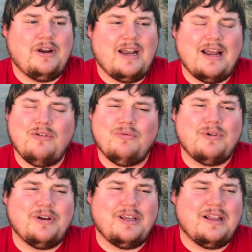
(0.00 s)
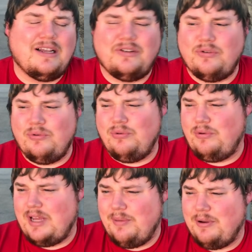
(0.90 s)
And I don't really like to
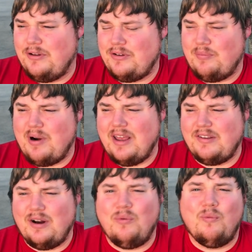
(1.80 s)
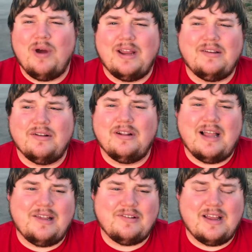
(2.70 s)
keep it a surprise. I don't wait till the
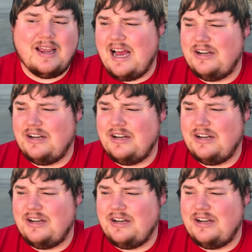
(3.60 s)
last day.